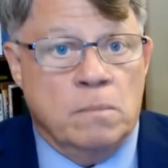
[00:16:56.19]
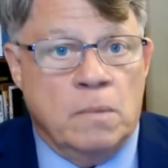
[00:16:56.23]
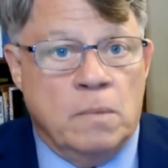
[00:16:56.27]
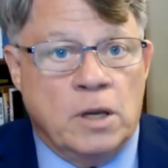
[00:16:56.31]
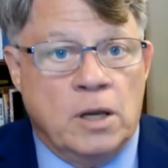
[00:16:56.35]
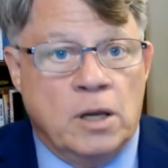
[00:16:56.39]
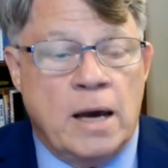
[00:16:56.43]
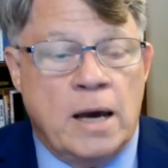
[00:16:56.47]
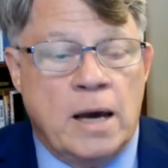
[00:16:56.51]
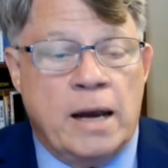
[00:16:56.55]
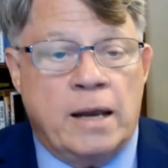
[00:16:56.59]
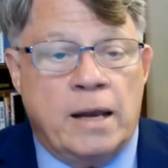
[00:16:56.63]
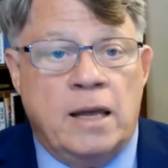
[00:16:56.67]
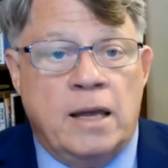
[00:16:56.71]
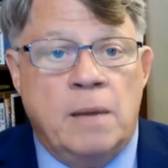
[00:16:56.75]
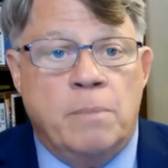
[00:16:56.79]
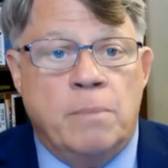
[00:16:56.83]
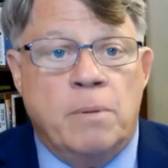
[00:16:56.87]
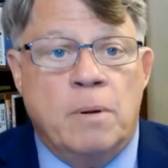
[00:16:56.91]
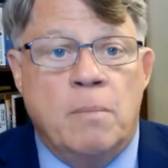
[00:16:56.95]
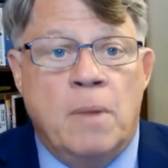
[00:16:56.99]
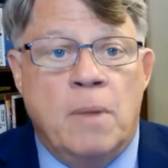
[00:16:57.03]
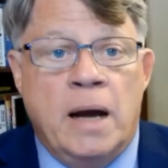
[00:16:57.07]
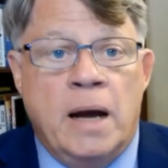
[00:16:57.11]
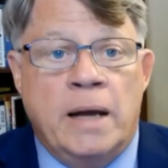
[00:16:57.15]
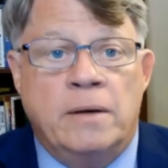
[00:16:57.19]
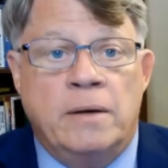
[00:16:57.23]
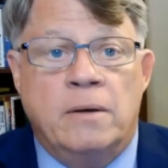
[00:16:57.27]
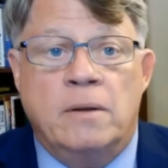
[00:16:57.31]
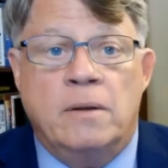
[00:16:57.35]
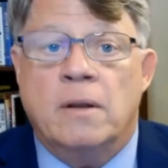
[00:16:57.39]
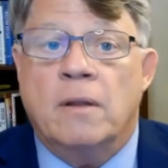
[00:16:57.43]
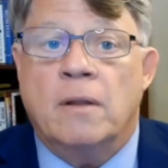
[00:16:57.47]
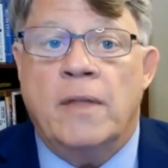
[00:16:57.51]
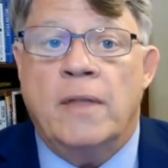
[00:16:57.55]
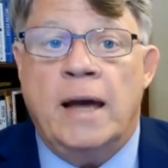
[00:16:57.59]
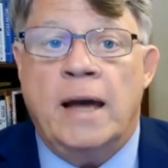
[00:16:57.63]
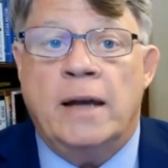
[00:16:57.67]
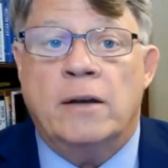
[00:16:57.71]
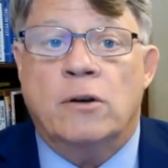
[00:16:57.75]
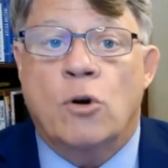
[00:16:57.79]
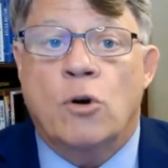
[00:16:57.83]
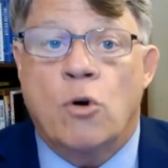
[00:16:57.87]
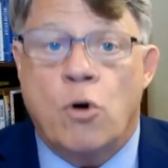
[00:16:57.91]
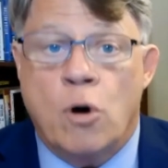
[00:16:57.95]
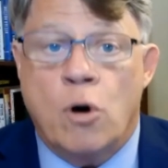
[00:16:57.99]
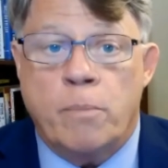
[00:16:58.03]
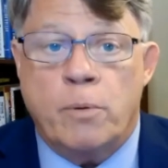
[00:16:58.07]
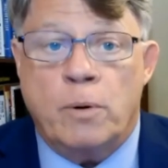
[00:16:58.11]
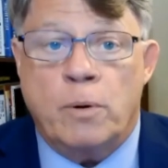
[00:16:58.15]
You got to keep in mind that
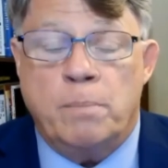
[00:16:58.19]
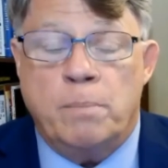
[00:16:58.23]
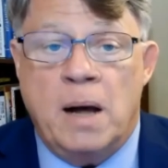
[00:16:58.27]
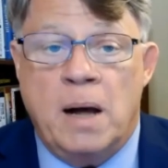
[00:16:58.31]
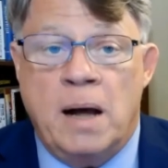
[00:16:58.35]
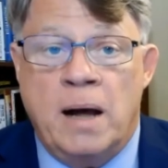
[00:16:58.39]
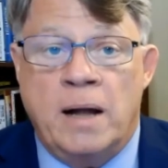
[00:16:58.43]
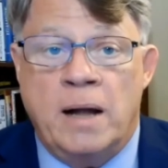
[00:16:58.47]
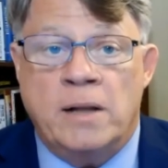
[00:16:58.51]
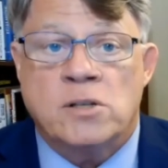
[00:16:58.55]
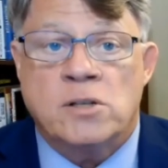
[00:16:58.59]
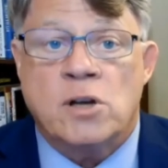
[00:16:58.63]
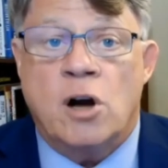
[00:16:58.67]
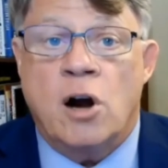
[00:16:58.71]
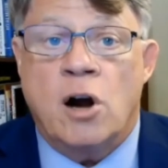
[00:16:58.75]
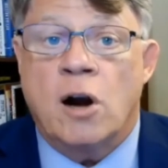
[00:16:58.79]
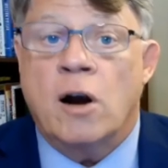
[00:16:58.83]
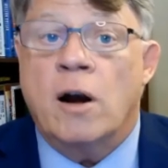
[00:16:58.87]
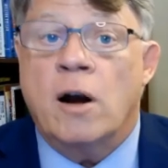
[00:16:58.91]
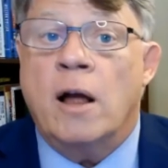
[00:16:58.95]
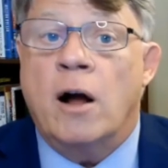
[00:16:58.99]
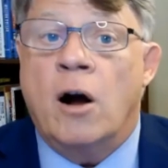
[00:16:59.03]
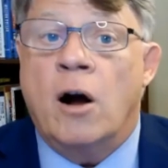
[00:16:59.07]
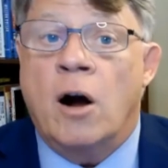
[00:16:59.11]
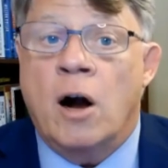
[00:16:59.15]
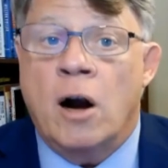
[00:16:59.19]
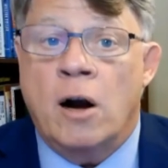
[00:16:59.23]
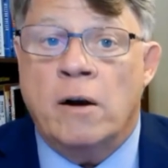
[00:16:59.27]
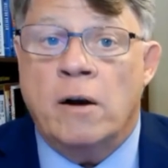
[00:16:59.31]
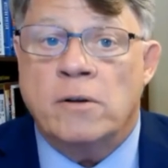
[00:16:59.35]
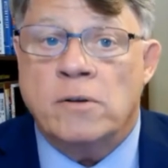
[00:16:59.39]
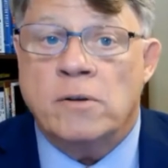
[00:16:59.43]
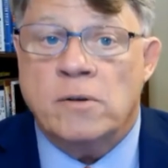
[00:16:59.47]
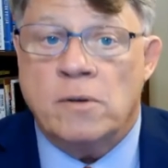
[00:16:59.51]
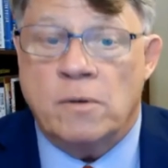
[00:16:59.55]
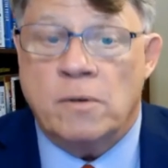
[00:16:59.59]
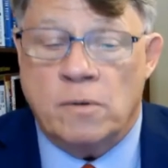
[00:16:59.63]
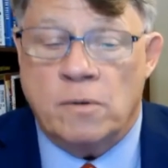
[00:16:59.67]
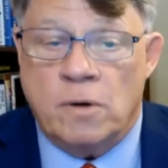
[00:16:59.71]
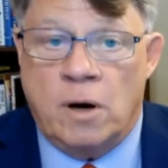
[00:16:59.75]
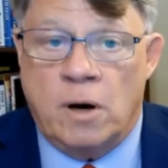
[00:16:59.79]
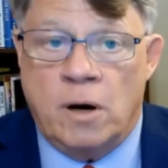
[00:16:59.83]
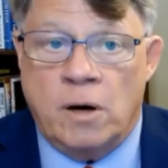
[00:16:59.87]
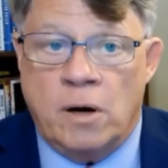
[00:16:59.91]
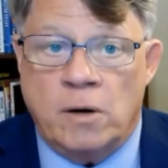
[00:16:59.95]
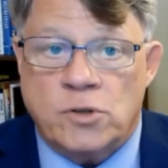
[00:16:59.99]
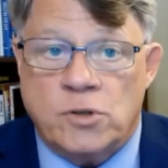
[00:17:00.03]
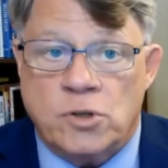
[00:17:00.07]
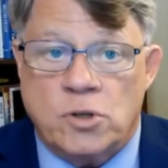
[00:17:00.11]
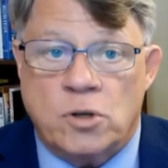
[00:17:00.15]
corporate bonds are
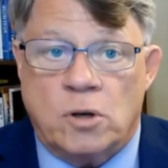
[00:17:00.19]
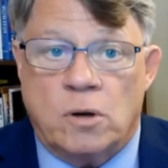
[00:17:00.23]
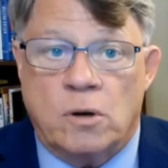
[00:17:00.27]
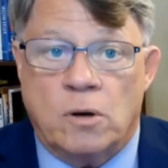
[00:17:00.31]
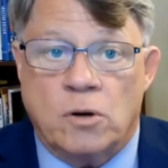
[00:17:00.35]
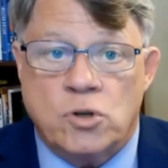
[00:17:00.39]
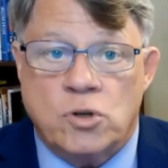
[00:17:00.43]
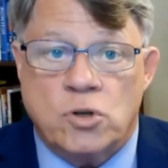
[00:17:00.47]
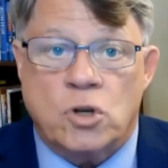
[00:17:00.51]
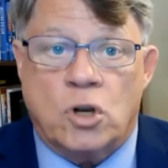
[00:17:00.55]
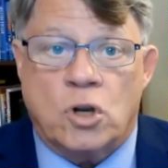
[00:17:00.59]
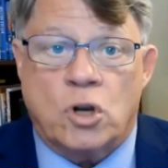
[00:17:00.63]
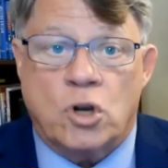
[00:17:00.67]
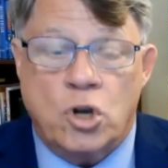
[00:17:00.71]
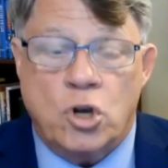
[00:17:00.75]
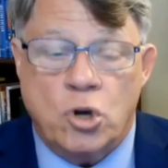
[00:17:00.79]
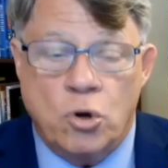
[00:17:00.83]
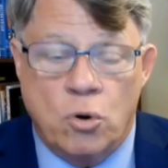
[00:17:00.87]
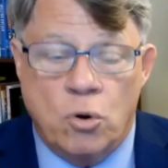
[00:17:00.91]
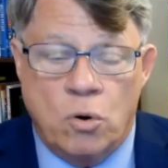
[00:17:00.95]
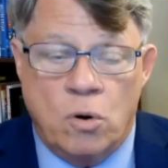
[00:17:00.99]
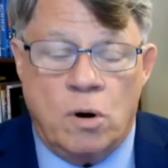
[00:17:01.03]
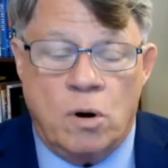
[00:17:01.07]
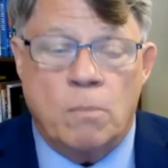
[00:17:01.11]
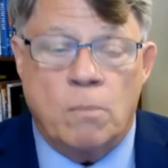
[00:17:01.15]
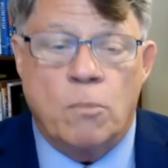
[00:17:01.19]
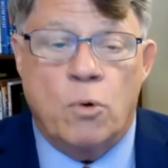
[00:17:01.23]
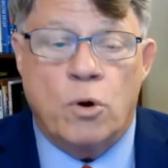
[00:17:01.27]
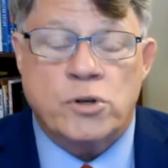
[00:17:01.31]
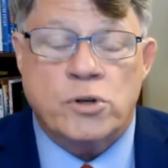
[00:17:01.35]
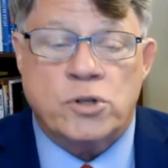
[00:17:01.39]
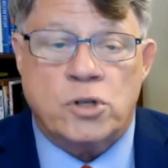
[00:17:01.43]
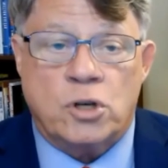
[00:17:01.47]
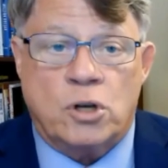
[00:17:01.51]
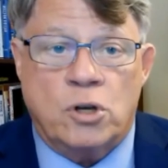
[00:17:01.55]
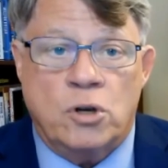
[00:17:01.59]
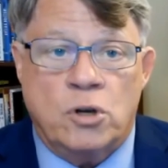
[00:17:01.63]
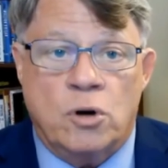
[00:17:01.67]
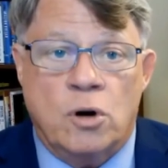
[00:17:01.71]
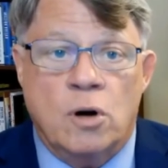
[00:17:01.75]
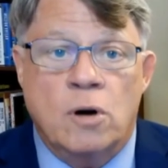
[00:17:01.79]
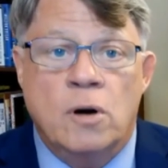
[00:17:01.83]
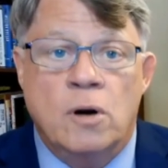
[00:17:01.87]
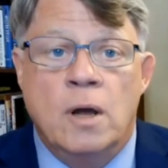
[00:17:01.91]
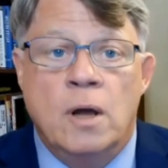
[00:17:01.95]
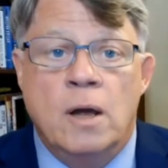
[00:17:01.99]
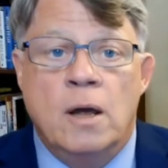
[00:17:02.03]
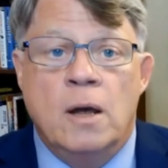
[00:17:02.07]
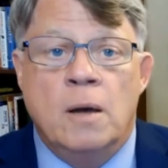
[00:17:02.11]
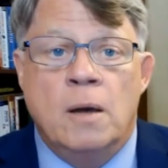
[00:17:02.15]
secure, more secure,
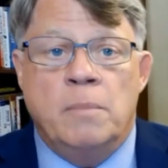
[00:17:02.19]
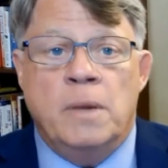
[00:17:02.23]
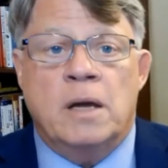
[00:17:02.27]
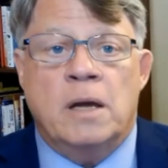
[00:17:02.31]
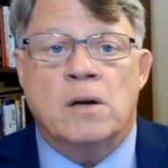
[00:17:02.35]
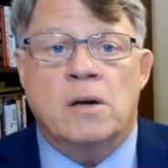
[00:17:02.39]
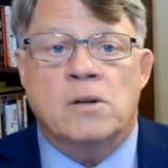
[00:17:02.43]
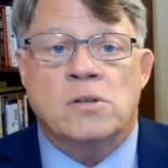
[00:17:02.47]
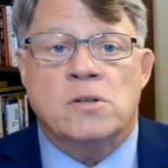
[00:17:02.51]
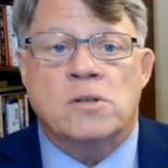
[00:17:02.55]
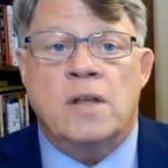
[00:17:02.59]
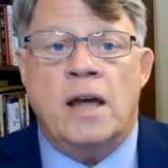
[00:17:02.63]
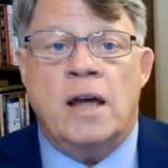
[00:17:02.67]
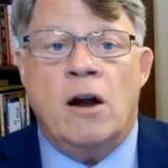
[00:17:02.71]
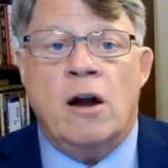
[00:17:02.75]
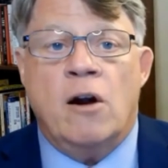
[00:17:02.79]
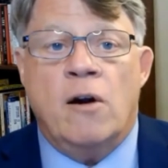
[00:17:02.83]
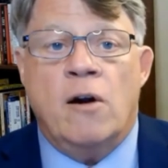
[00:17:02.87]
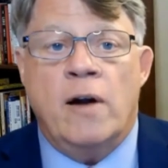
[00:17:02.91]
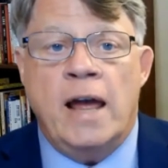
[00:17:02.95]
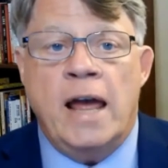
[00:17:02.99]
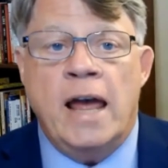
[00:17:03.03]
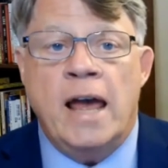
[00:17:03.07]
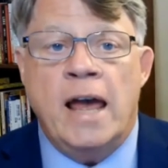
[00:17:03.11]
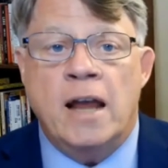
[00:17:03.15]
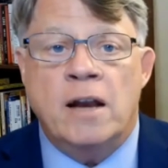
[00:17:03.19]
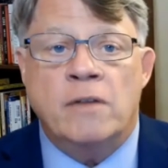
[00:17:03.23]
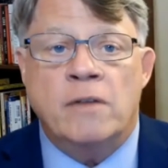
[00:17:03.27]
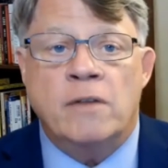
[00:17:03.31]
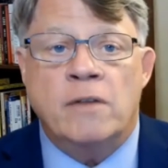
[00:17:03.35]
because they are ahead of